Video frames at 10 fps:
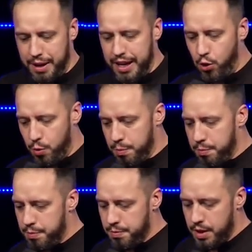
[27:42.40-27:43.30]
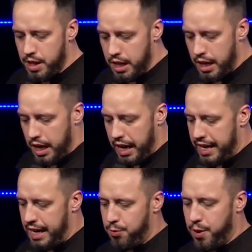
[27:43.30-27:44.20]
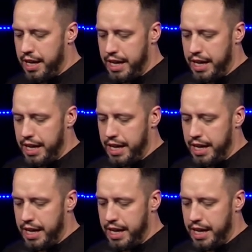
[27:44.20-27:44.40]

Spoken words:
home, and I read,